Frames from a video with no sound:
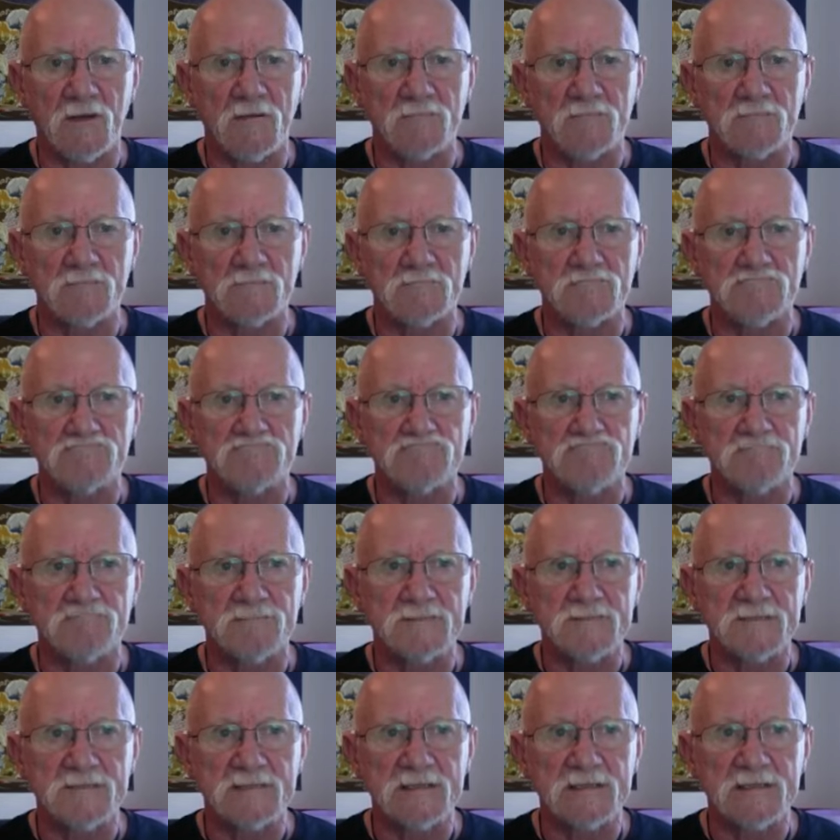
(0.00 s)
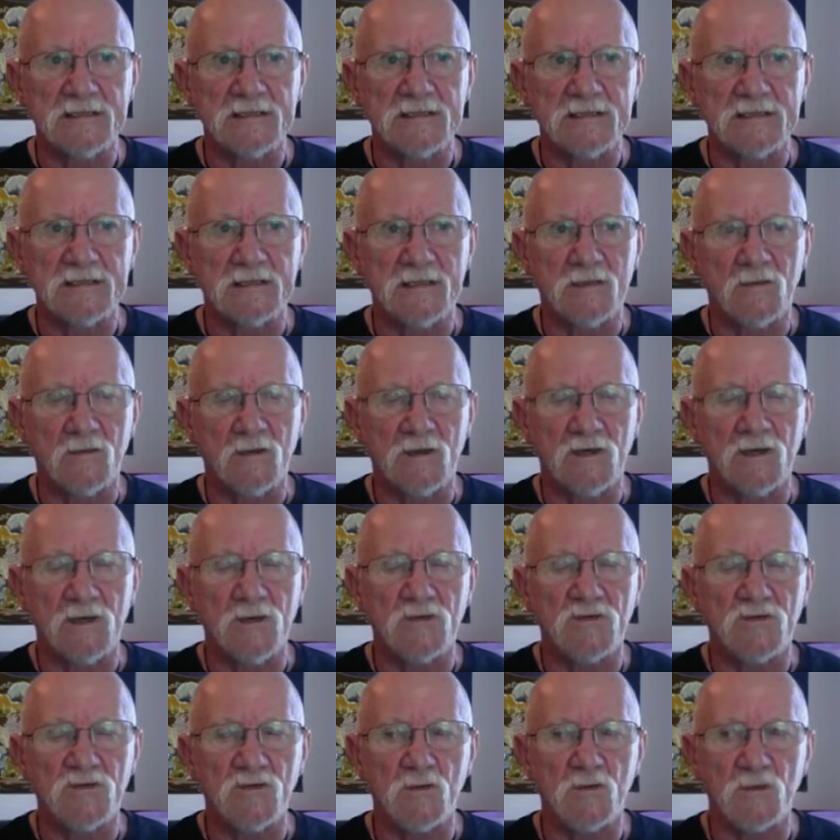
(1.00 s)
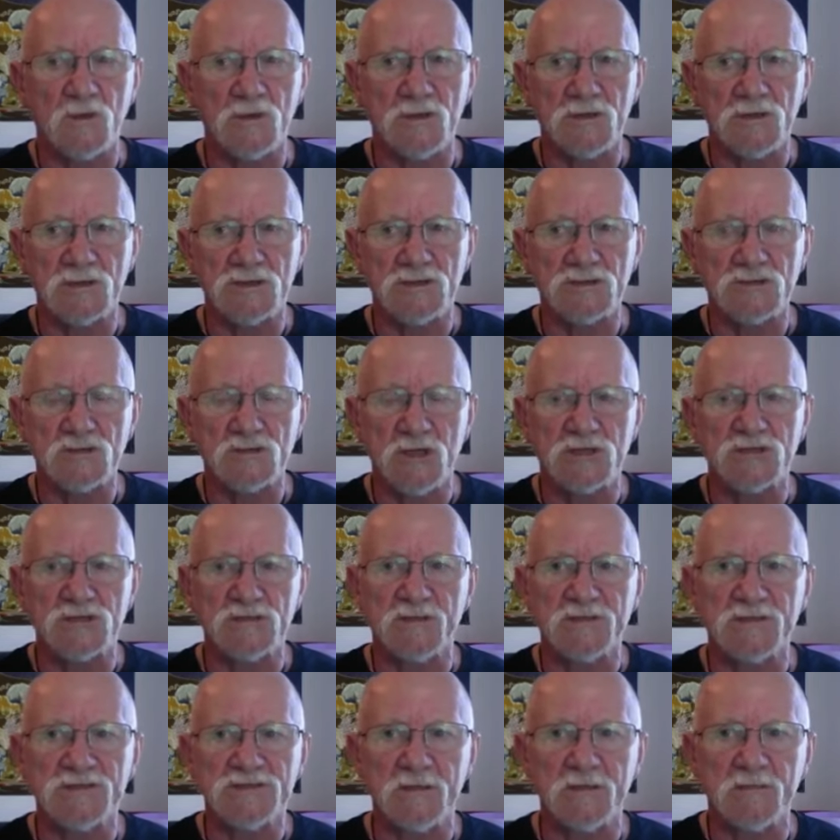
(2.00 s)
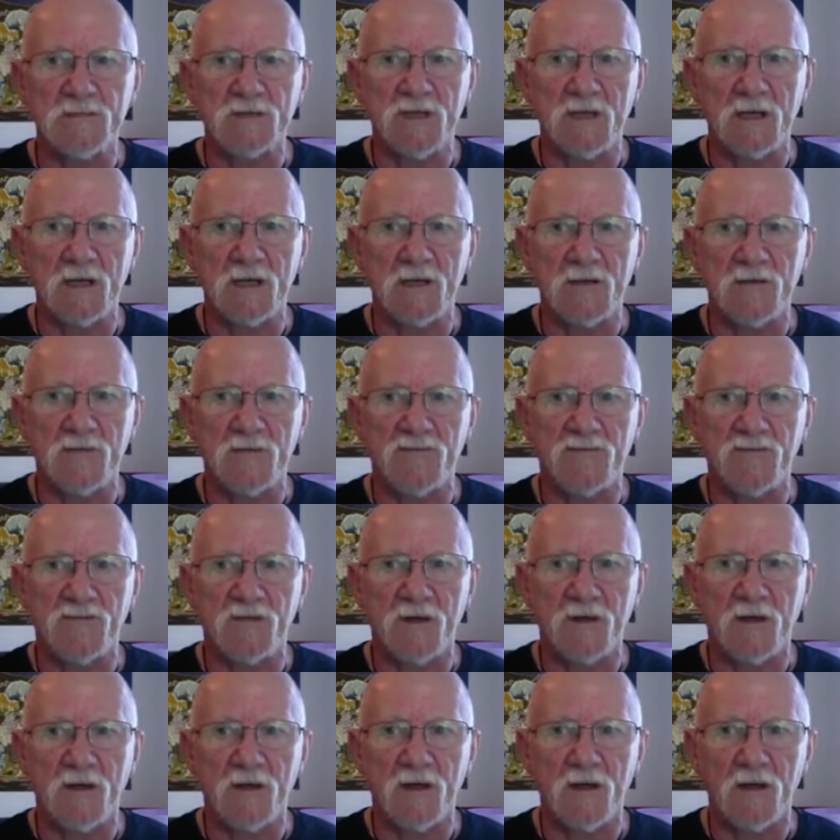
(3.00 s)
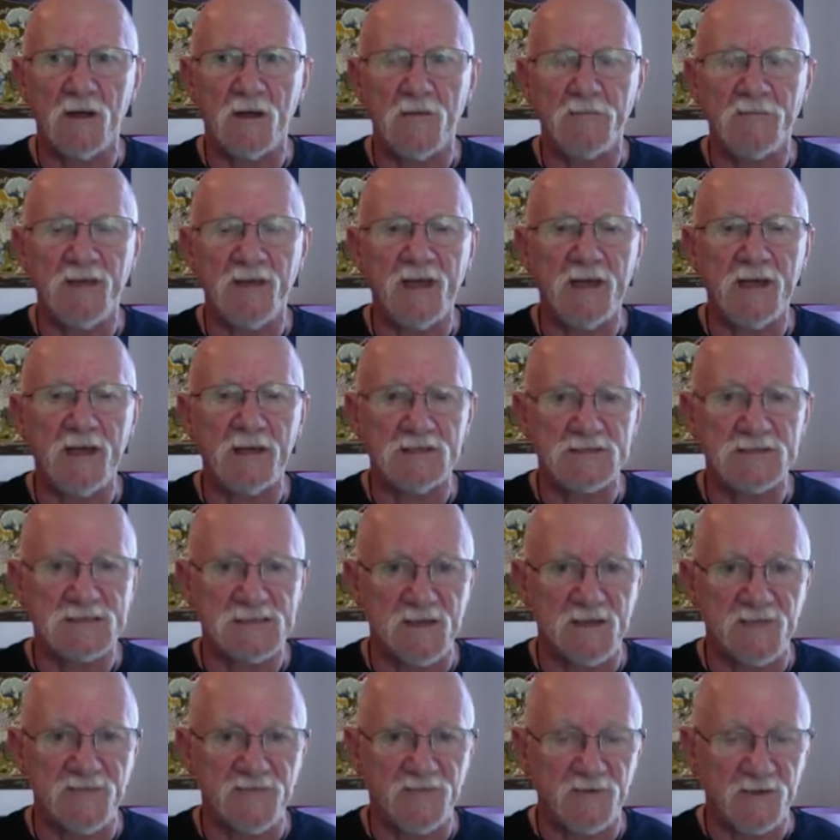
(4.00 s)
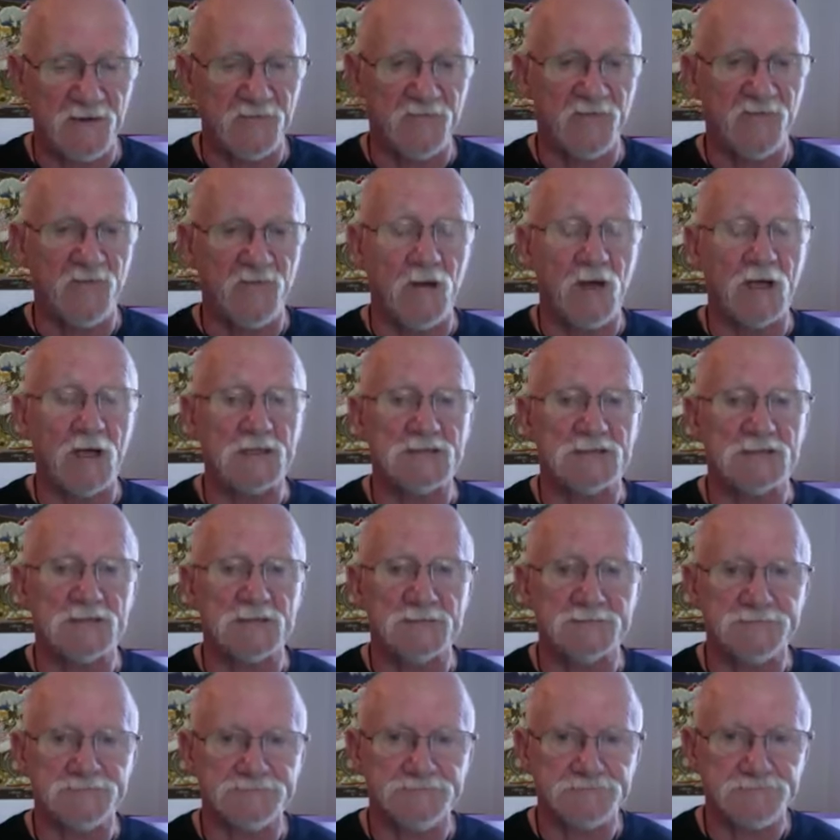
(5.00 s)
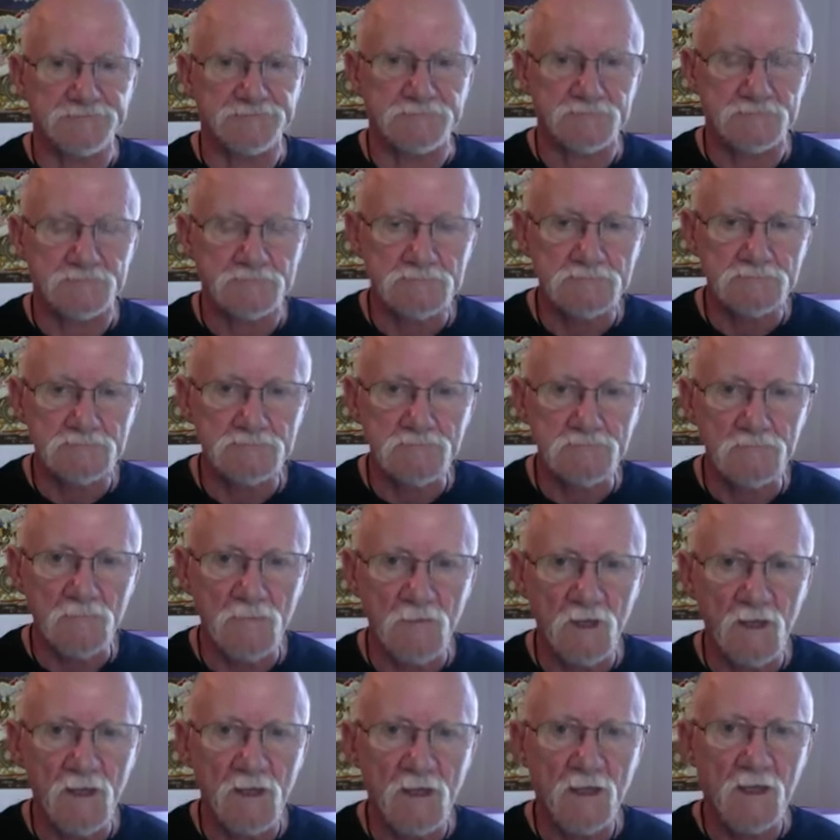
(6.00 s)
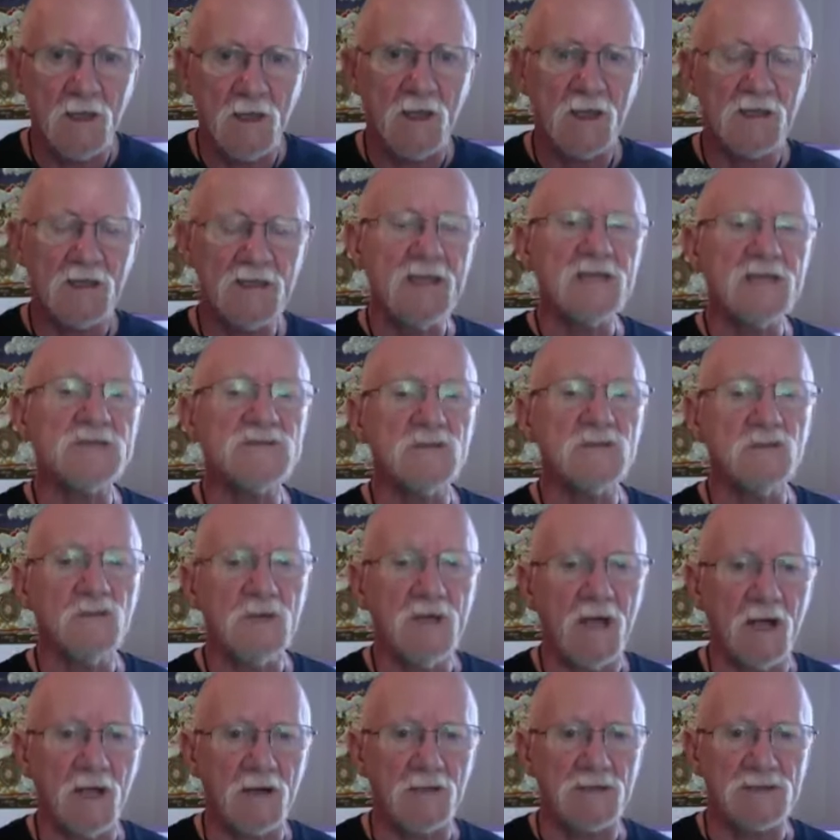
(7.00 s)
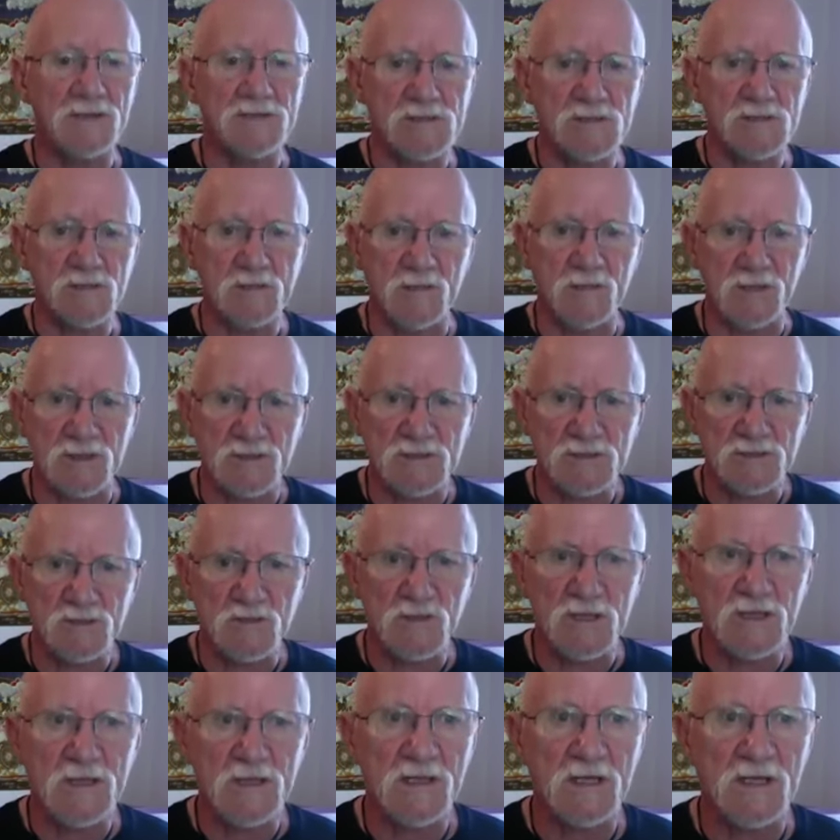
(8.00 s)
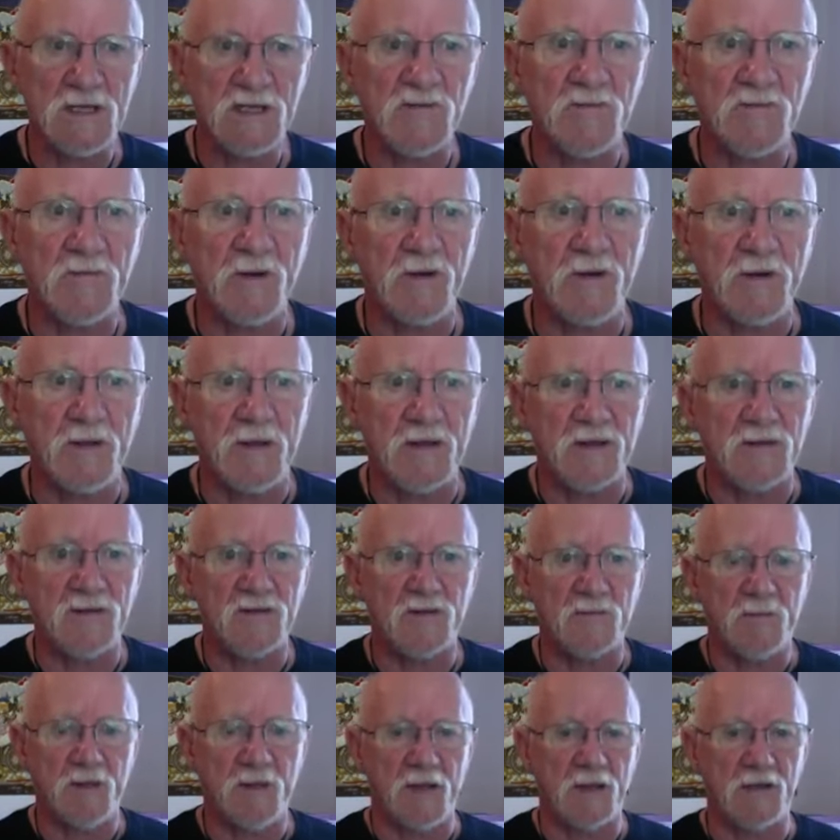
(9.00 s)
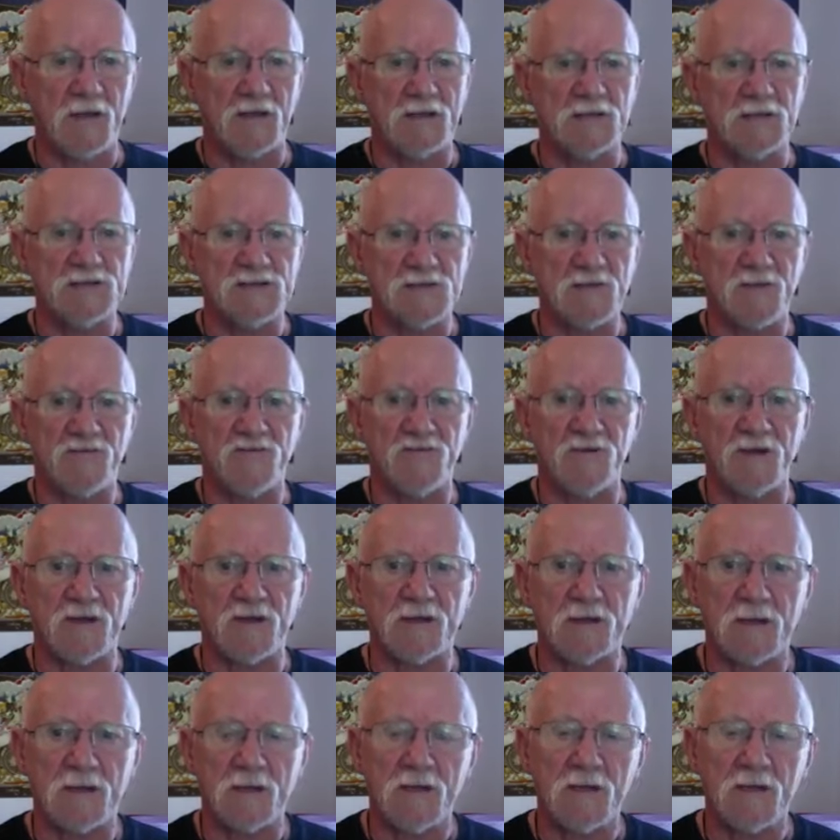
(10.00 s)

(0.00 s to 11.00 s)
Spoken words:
don't want to use the word destruction, but some kind of pain and suffering for us. That's who we are as humans. We experience pain and suffering.